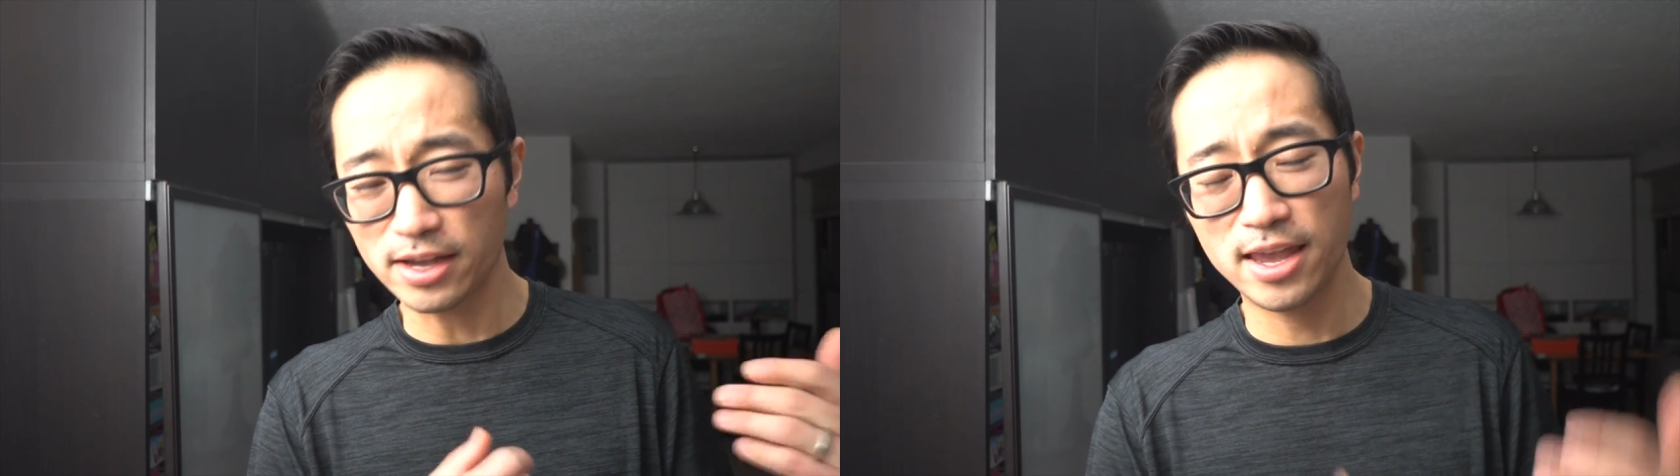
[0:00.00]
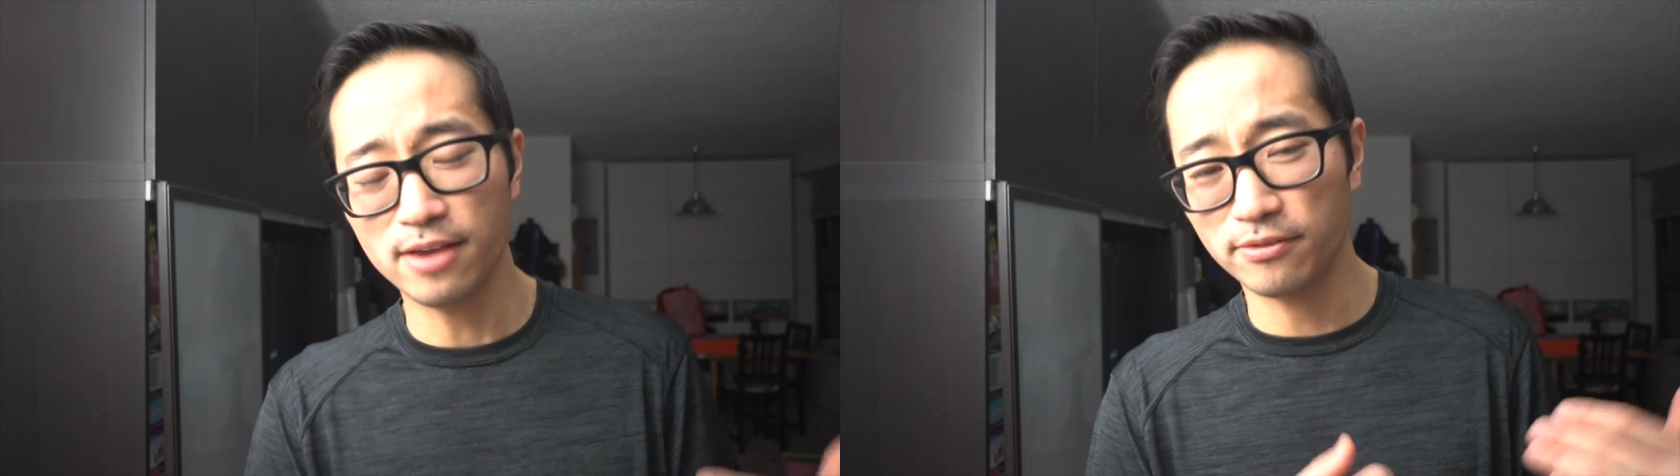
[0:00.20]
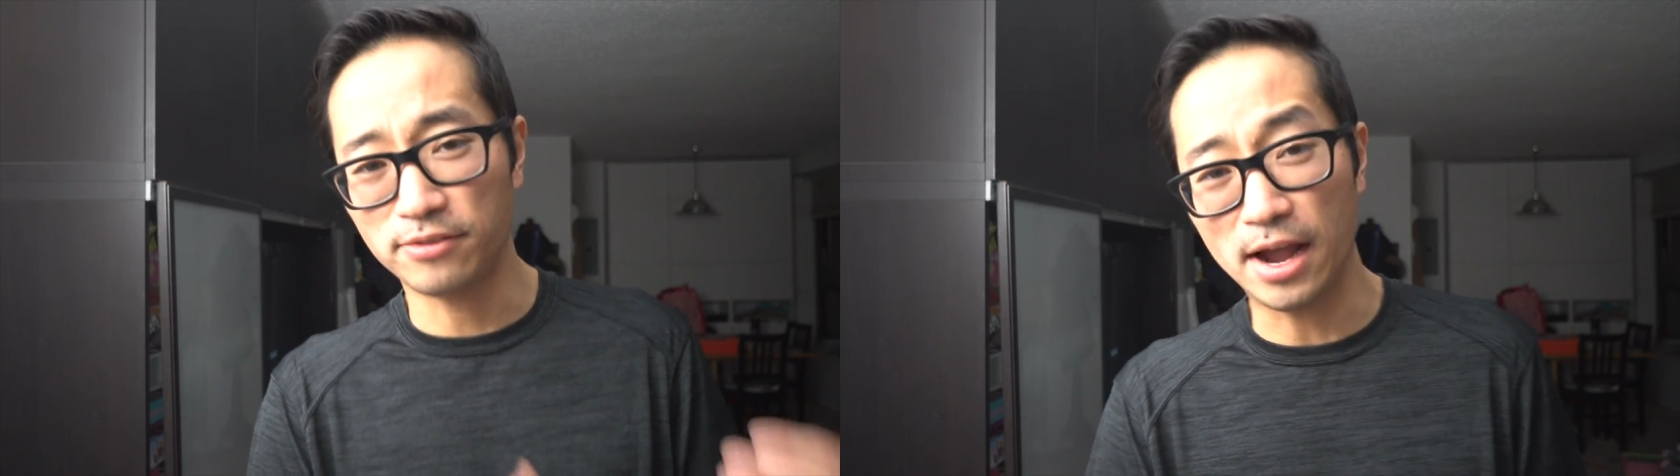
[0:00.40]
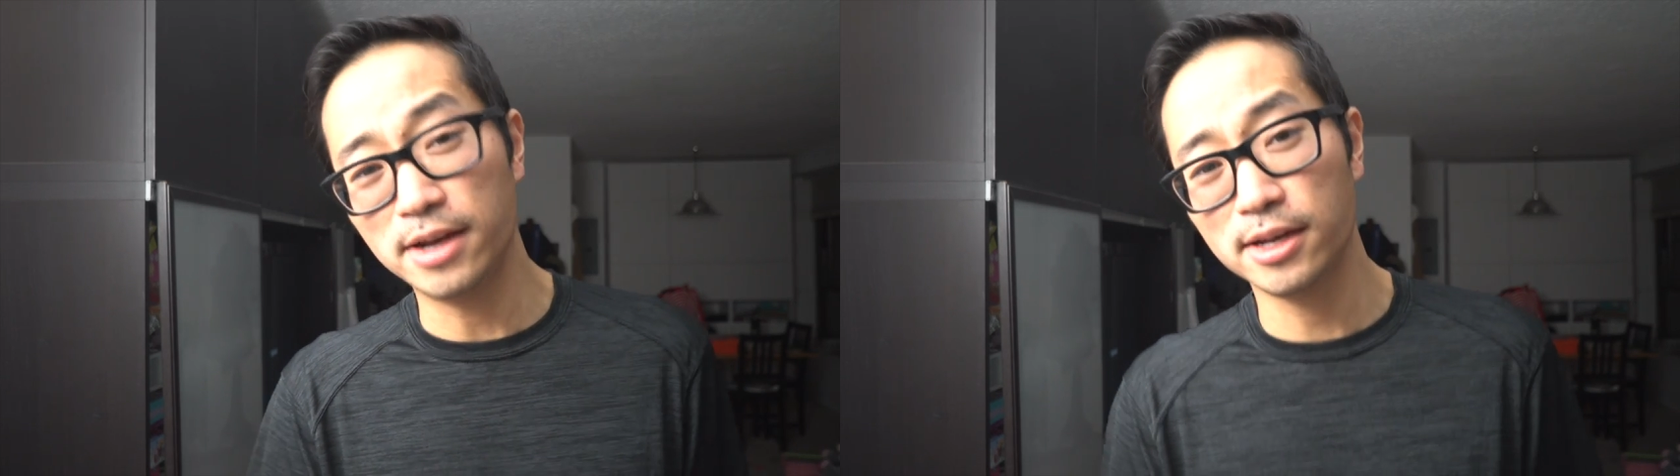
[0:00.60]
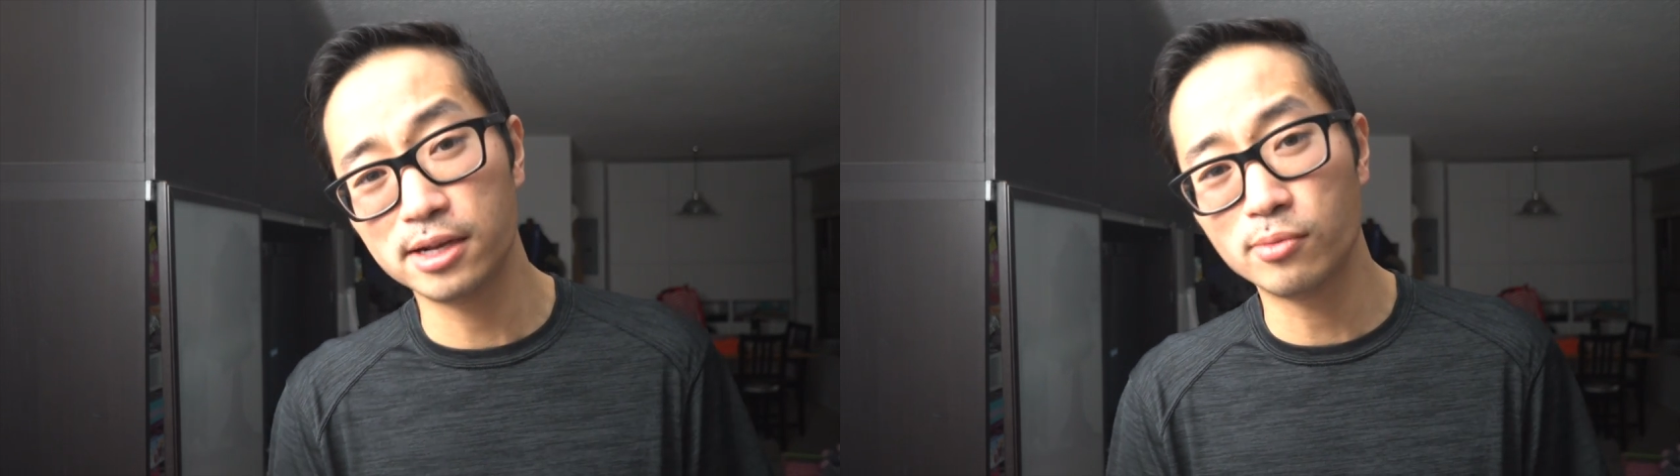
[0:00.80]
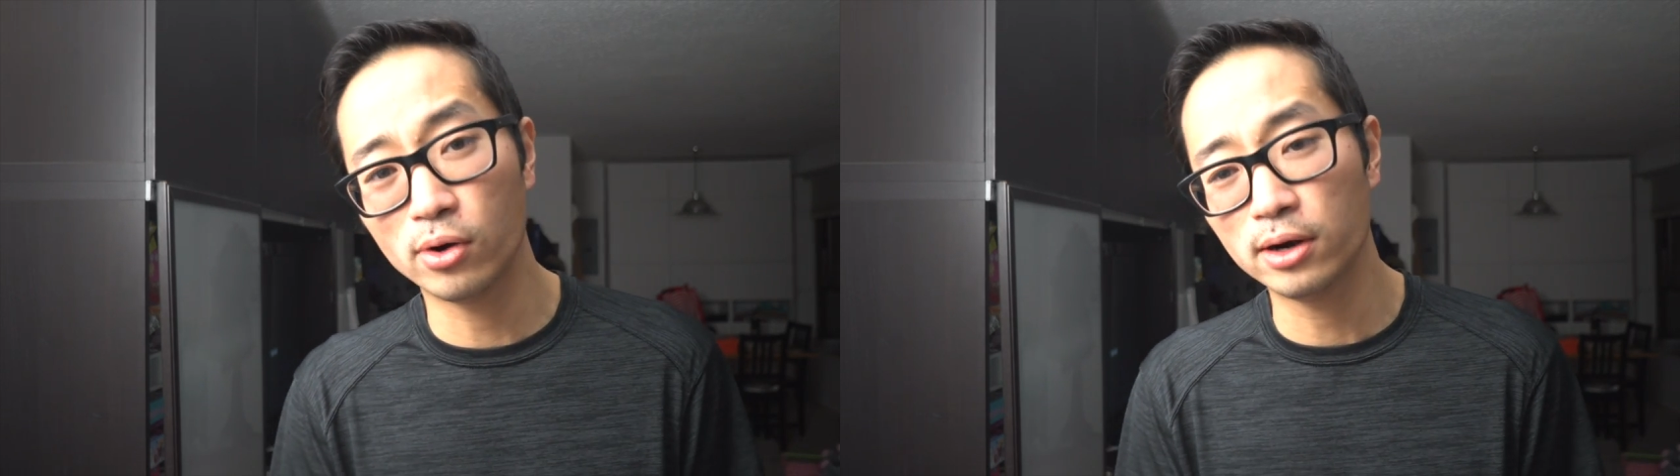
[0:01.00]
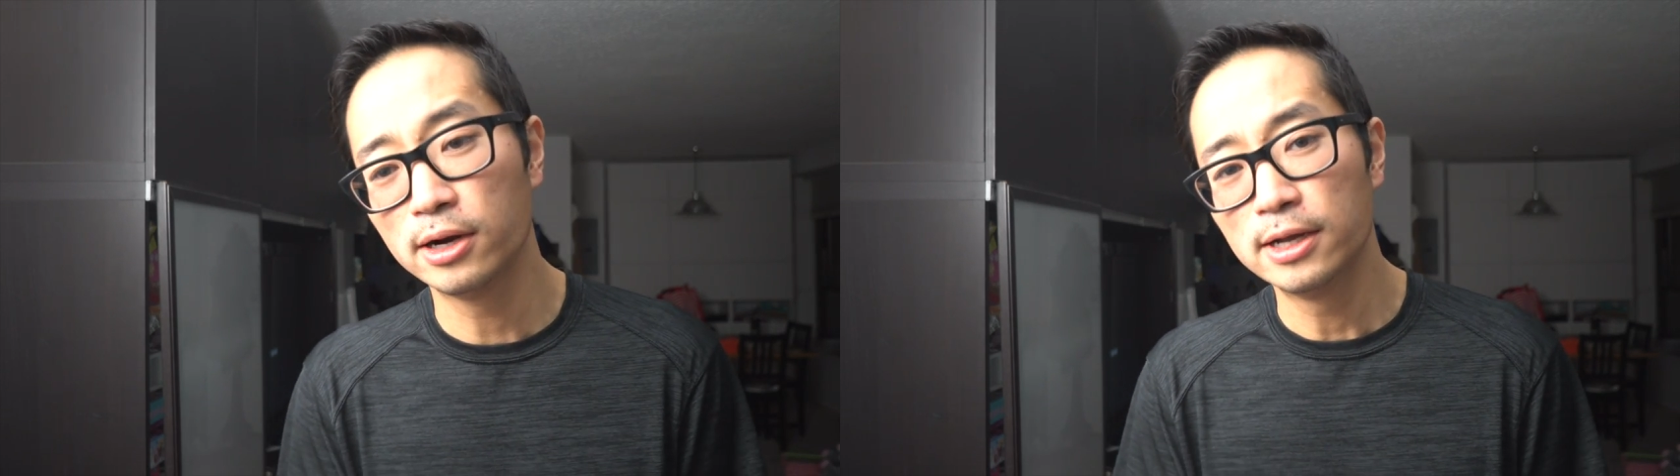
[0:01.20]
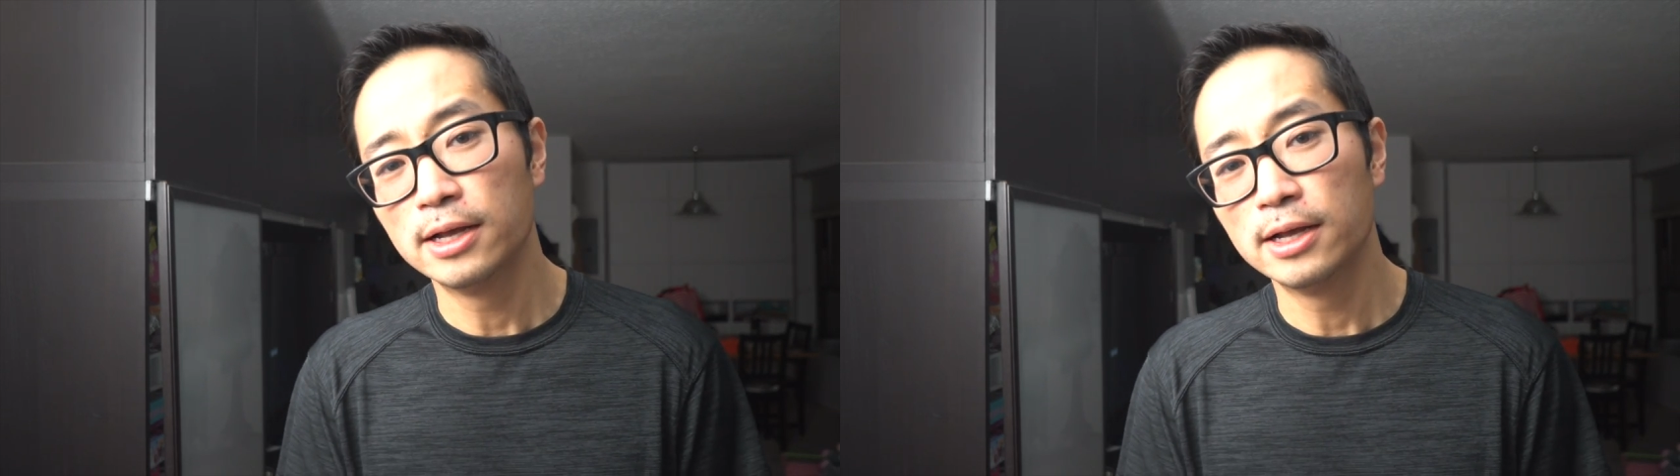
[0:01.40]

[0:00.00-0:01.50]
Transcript: I can't find anymore.